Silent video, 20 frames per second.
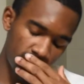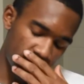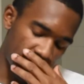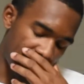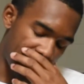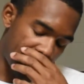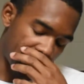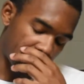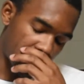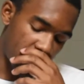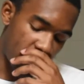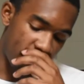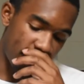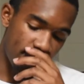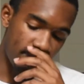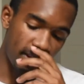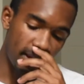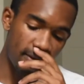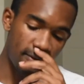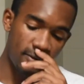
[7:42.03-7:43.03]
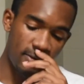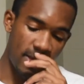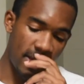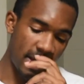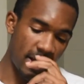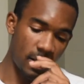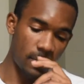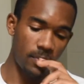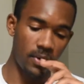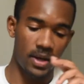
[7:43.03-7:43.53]
after having paid for
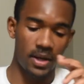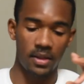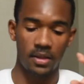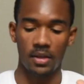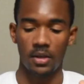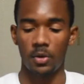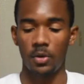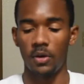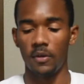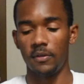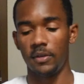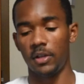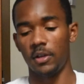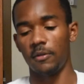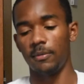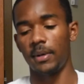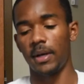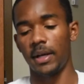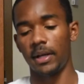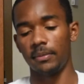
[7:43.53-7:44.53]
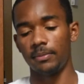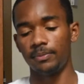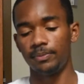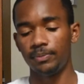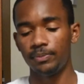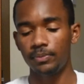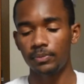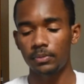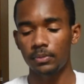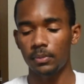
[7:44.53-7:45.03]
that, I'll be at the equivalent of
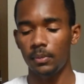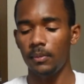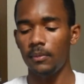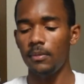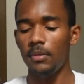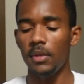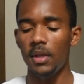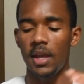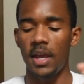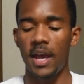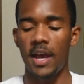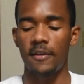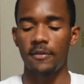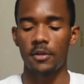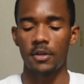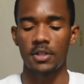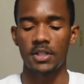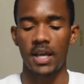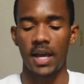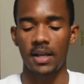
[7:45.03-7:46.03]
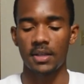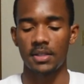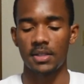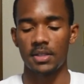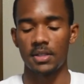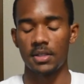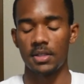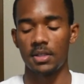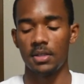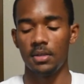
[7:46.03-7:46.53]
after
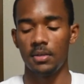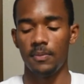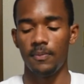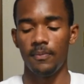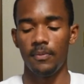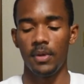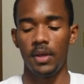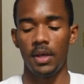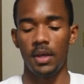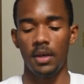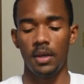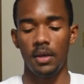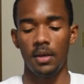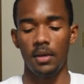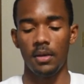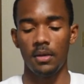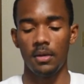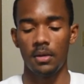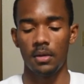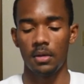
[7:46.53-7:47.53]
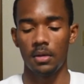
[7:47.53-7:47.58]
taxes and